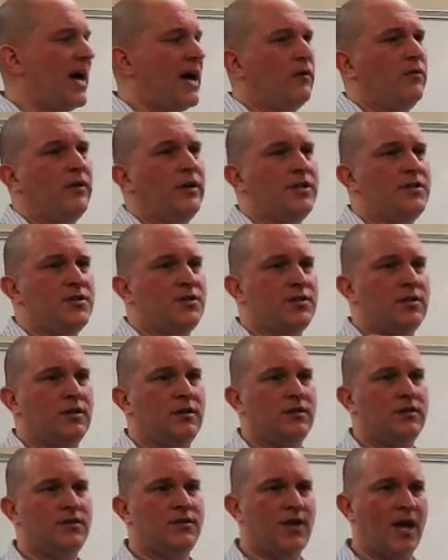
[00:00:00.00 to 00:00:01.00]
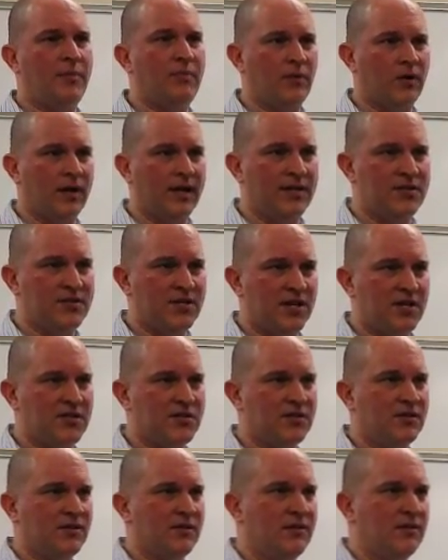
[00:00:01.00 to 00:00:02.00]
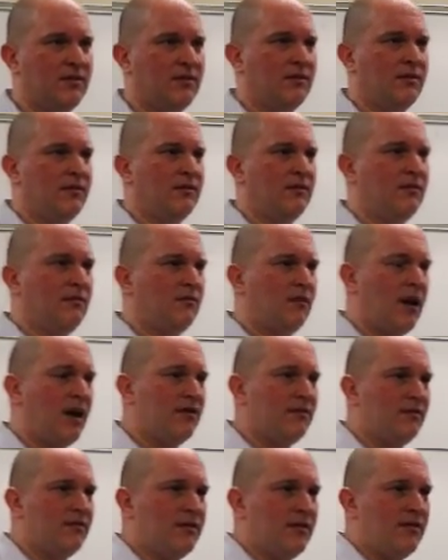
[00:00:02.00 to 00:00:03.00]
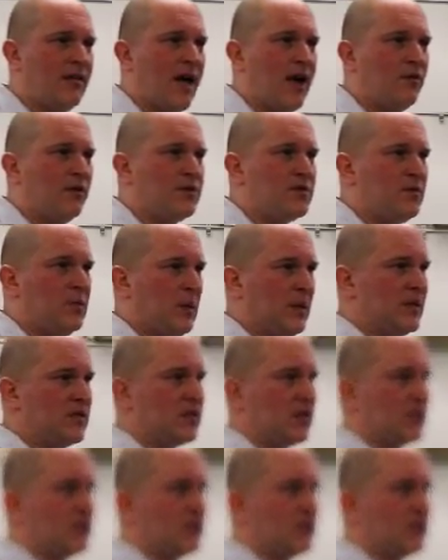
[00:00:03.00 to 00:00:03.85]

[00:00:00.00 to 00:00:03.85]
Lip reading: that which separates us rather than that which brings